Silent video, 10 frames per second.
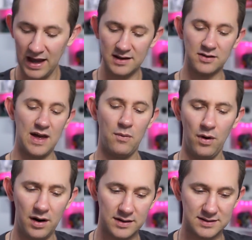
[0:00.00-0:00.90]
Hey, so that
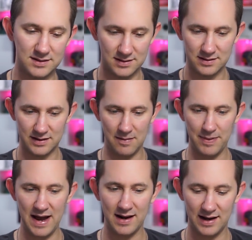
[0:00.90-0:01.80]
works. Not
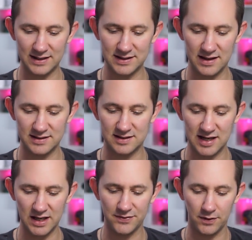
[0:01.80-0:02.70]
bad, I say this is
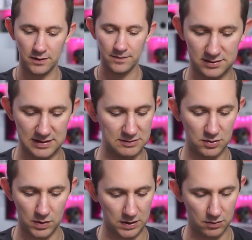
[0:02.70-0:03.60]
tasteful. Seems
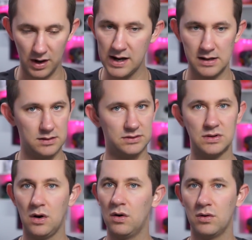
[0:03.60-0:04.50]
to work great,
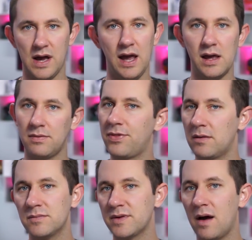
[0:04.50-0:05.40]
so hey,
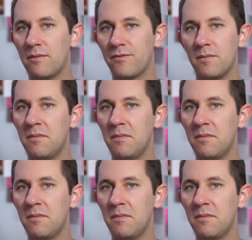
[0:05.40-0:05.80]
thumbs up for